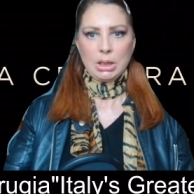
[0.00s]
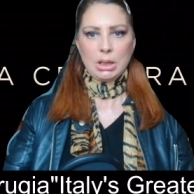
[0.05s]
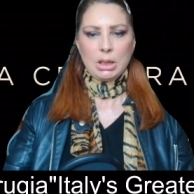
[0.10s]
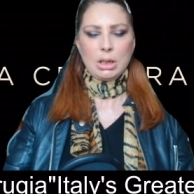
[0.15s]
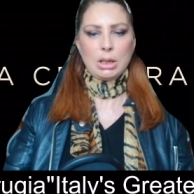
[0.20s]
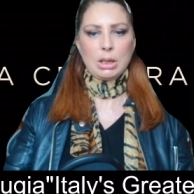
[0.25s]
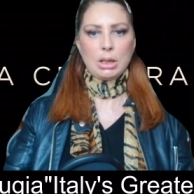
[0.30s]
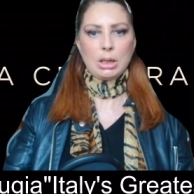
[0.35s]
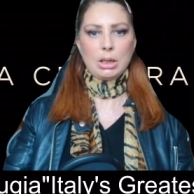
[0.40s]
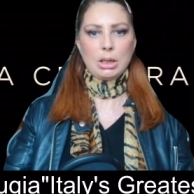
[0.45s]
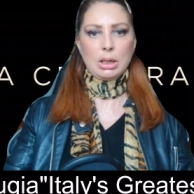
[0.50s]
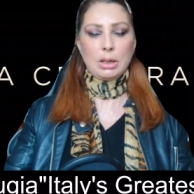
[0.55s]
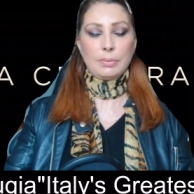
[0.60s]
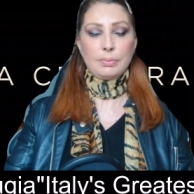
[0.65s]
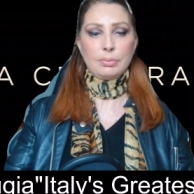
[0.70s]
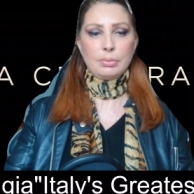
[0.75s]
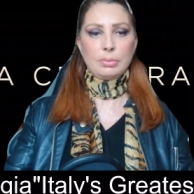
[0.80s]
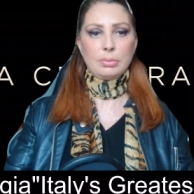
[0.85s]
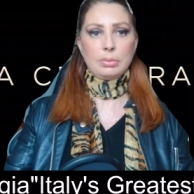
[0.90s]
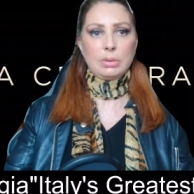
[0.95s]

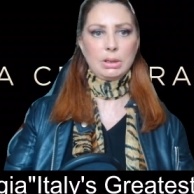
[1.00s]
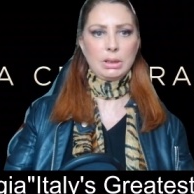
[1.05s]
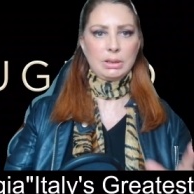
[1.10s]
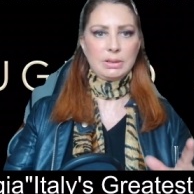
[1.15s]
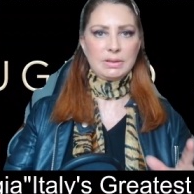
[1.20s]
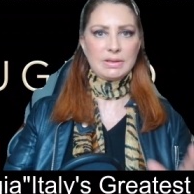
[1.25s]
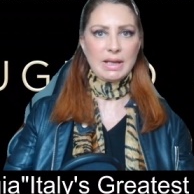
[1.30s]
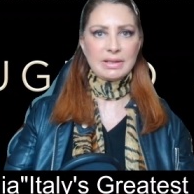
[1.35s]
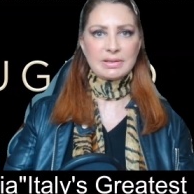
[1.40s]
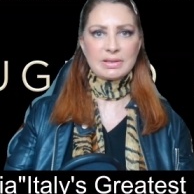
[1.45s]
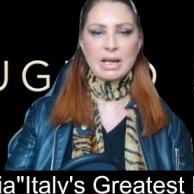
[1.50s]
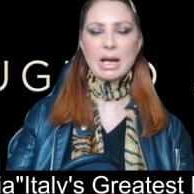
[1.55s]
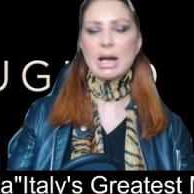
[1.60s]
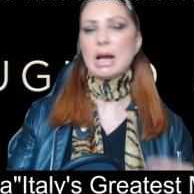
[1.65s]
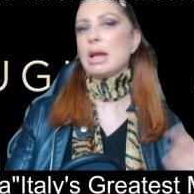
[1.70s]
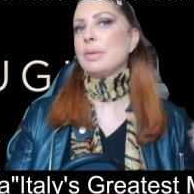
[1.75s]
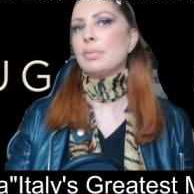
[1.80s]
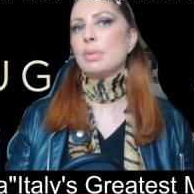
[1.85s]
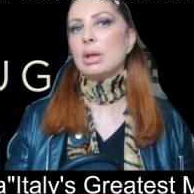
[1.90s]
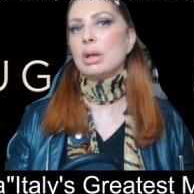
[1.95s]
Um, in that
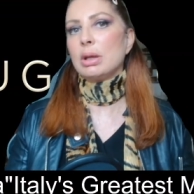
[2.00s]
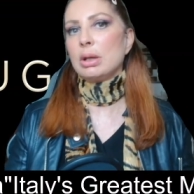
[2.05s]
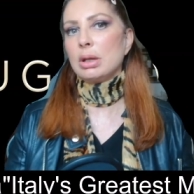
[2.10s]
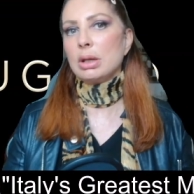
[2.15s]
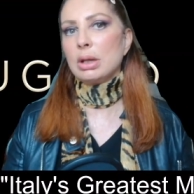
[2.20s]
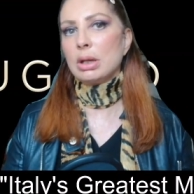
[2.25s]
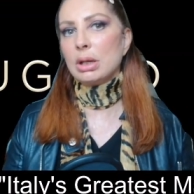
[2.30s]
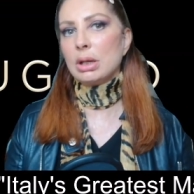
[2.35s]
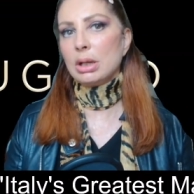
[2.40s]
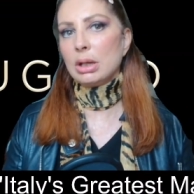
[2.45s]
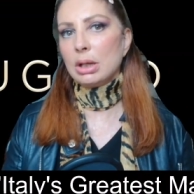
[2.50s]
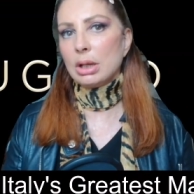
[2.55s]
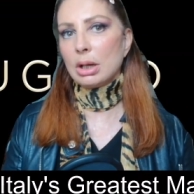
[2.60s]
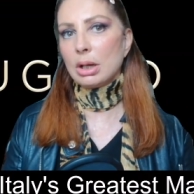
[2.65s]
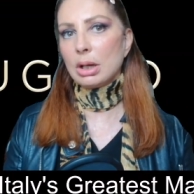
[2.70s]
time, it